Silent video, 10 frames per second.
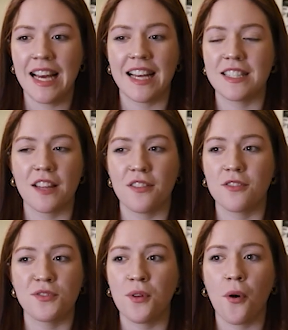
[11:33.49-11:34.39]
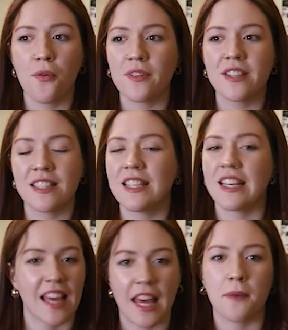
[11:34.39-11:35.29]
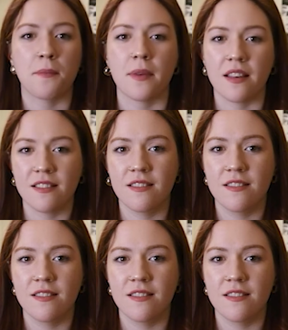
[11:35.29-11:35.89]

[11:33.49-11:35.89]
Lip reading: is that there's no reason it can't be.